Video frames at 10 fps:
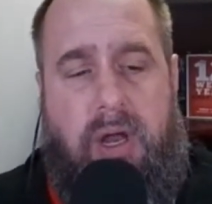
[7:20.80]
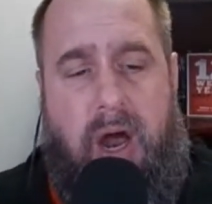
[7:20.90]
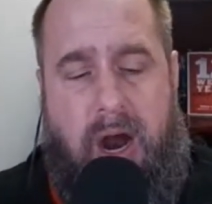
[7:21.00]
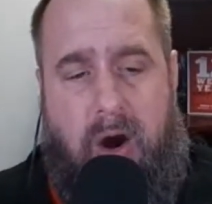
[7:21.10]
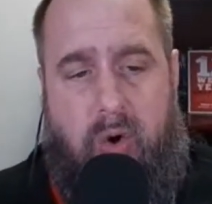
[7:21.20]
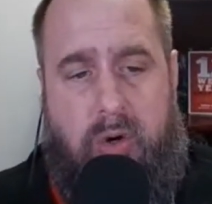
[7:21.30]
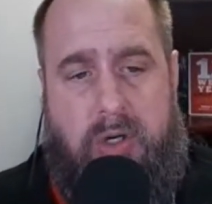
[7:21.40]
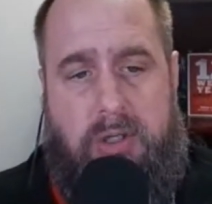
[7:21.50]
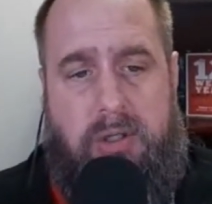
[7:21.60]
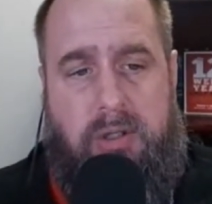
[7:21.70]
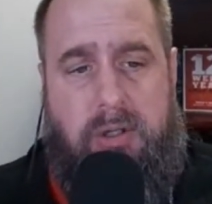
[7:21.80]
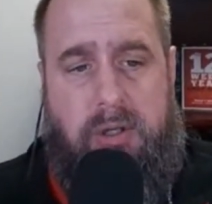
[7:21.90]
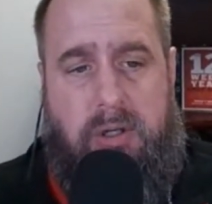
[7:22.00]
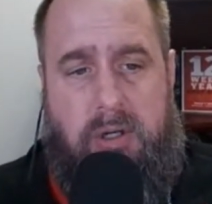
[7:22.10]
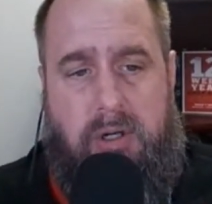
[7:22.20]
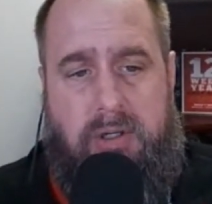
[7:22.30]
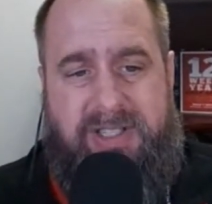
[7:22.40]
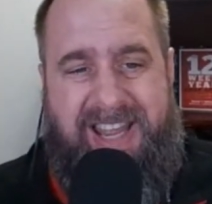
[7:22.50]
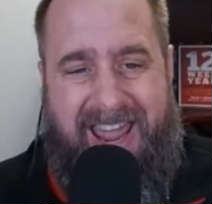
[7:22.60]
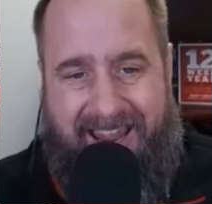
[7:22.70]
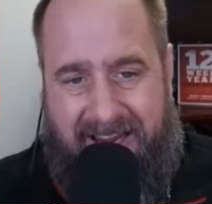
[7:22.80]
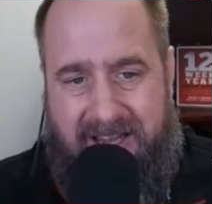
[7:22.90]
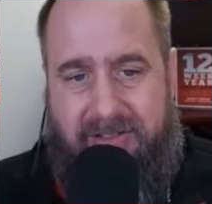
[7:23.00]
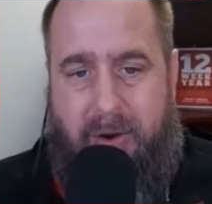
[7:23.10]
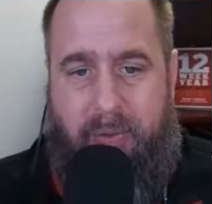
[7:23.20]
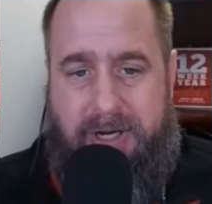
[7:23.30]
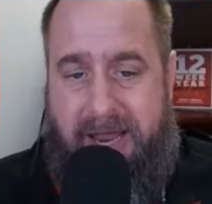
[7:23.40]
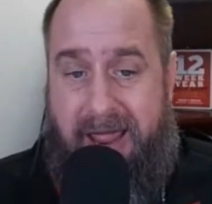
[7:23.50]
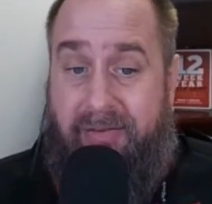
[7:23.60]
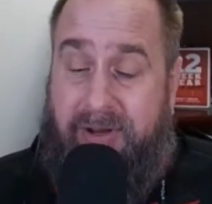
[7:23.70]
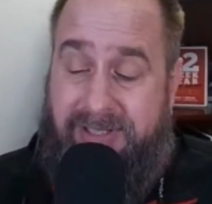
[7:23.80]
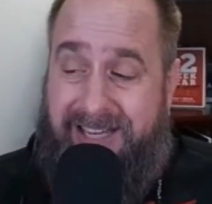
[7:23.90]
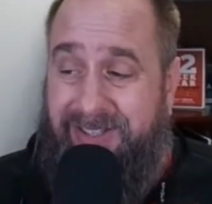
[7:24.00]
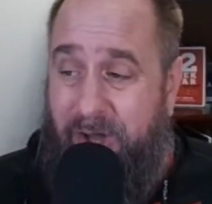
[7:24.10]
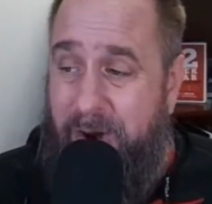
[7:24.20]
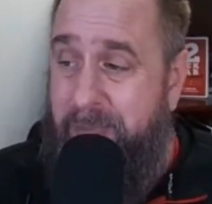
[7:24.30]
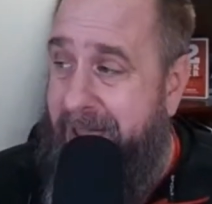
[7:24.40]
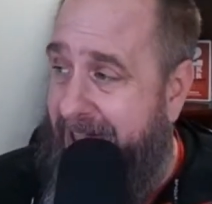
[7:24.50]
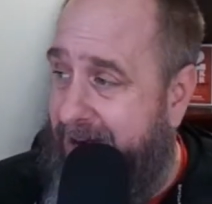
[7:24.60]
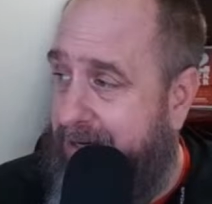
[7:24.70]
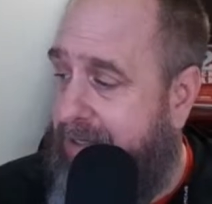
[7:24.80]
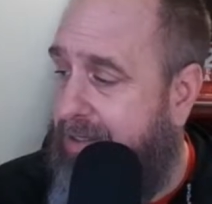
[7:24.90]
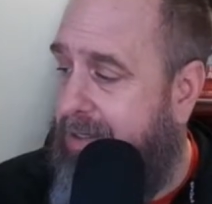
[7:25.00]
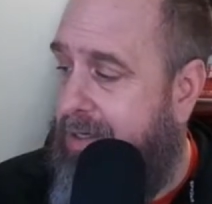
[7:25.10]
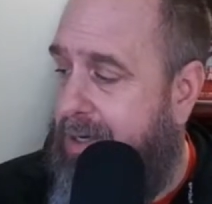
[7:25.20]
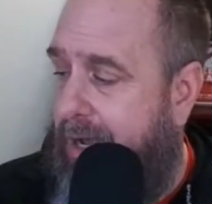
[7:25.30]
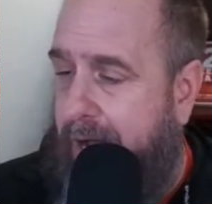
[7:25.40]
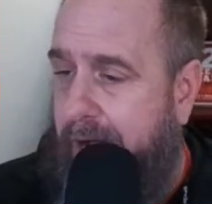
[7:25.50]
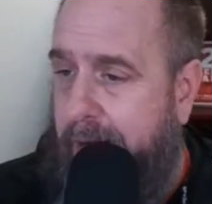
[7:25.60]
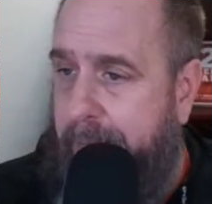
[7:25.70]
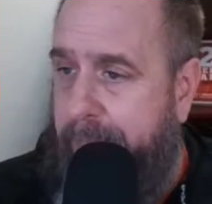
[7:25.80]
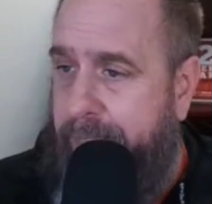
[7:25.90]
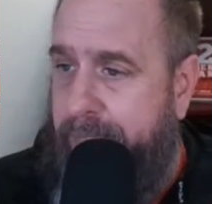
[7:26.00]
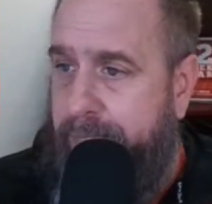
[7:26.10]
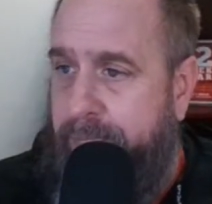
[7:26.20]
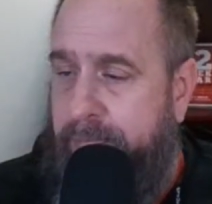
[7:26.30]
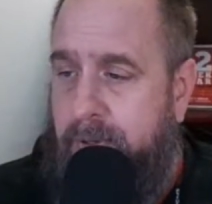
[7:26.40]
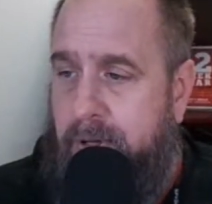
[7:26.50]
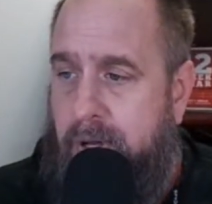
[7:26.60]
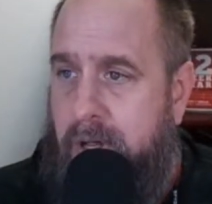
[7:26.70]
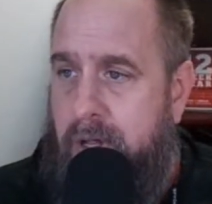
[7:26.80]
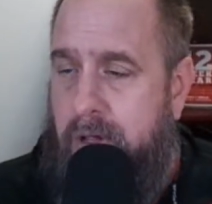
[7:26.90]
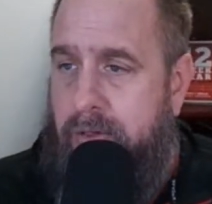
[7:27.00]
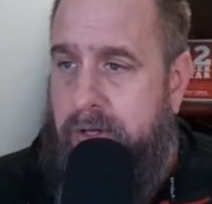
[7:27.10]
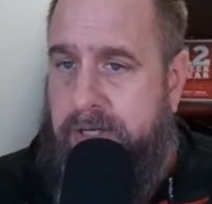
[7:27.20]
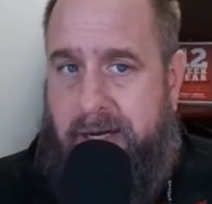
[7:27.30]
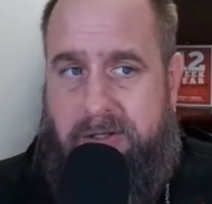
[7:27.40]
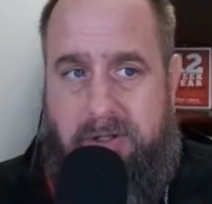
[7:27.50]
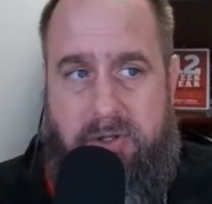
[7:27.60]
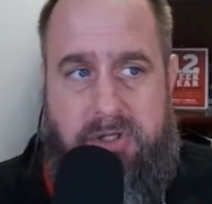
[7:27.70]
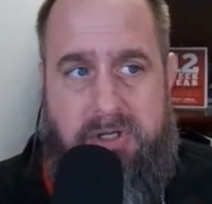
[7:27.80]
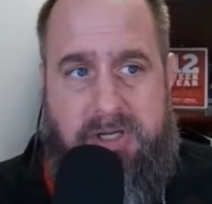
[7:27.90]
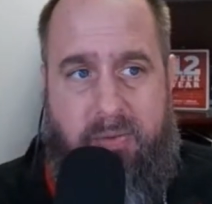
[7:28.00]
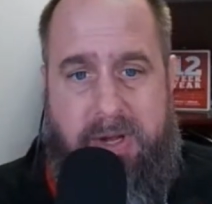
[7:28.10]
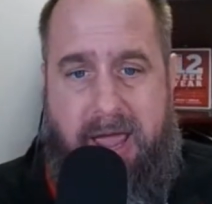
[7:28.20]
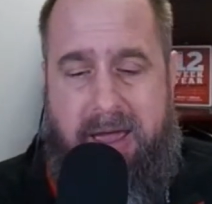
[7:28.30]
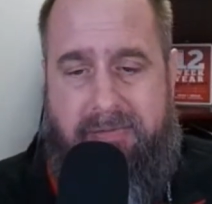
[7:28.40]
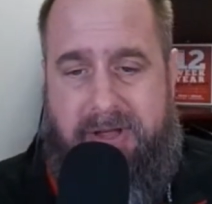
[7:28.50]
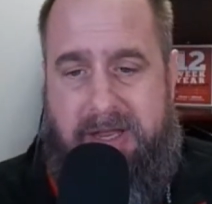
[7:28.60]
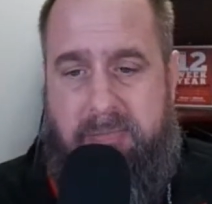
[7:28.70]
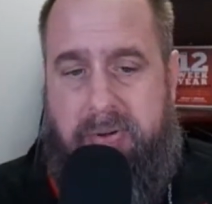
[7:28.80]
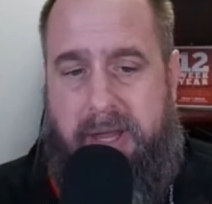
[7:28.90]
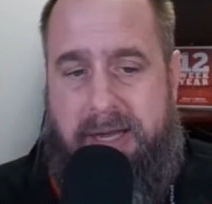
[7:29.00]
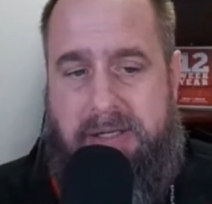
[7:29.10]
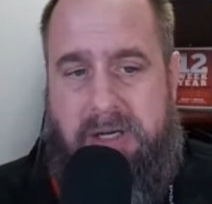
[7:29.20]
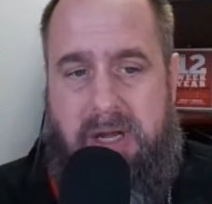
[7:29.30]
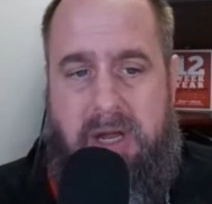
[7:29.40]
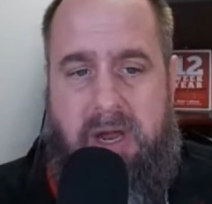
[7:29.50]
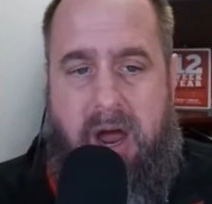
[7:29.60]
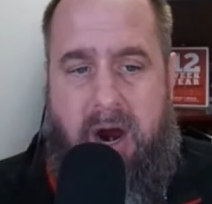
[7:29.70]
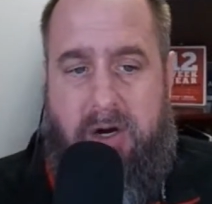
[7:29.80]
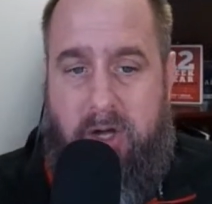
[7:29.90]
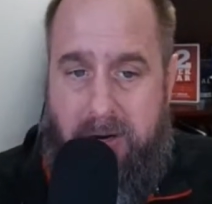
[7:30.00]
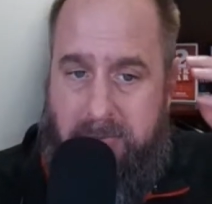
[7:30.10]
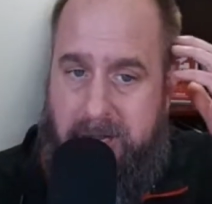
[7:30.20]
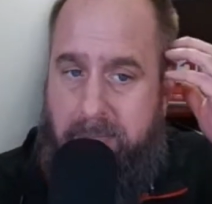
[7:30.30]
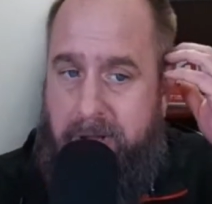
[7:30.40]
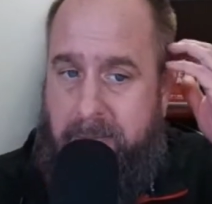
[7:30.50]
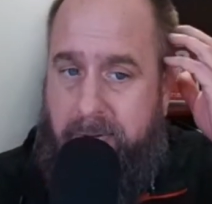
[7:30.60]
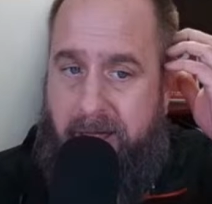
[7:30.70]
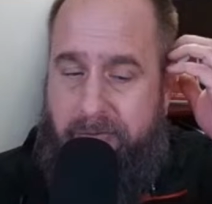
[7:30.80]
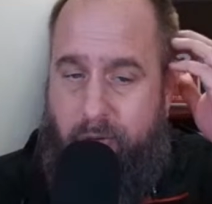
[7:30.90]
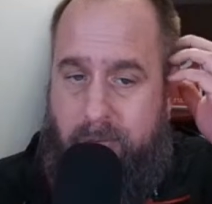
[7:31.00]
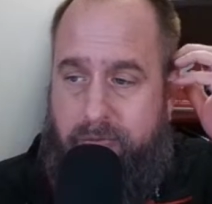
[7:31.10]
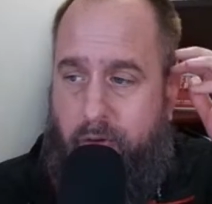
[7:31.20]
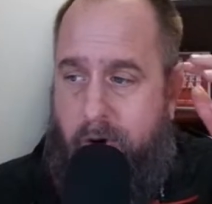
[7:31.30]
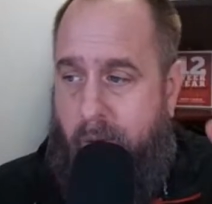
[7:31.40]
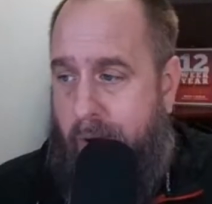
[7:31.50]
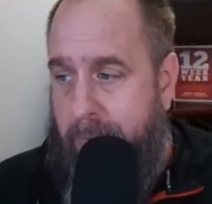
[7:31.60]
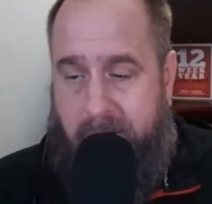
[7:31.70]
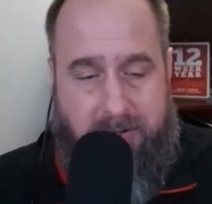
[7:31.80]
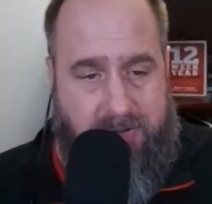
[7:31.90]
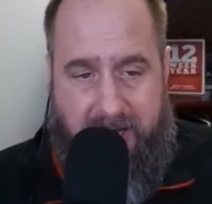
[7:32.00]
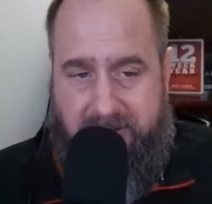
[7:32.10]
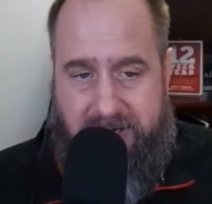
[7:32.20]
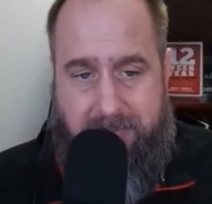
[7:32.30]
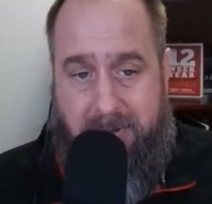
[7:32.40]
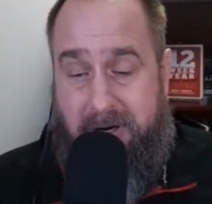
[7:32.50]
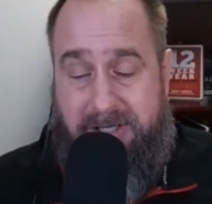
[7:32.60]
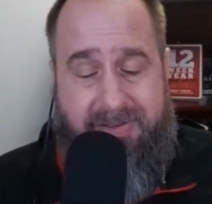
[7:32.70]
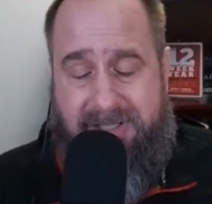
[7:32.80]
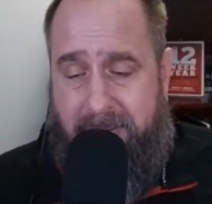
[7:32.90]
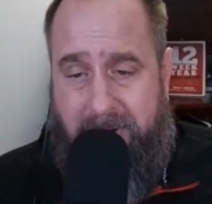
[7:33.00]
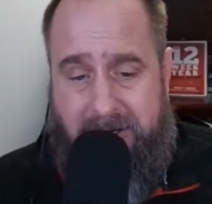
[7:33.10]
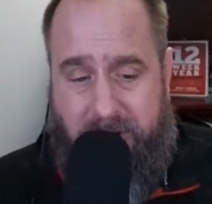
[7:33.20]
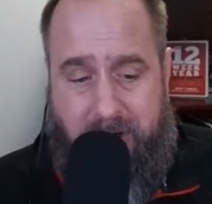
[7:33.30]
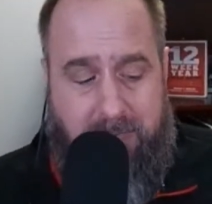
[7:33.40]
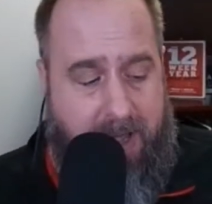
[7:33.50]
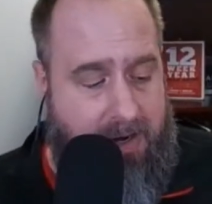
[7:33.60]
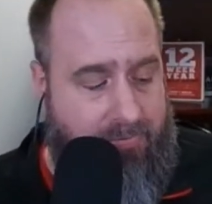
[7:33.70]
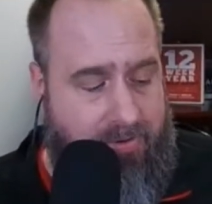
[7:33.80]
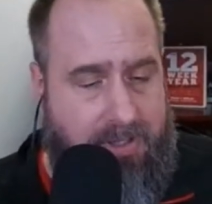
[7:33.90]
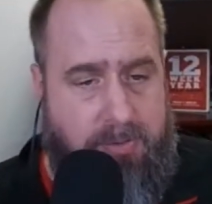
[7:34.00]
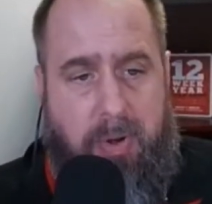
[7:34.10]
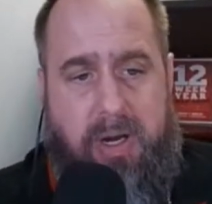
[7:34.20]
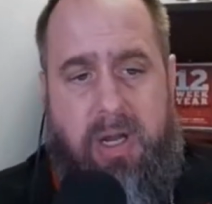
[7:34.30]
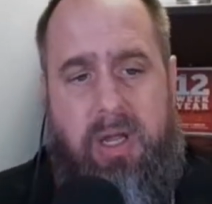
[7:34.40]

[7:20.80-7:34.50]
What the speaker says: our tech that we need to have, because that's going to matter. Um, the tech solutions that we have in place are going to be a big platform for our webinars / seminars. Even seminars are going to matter for this, but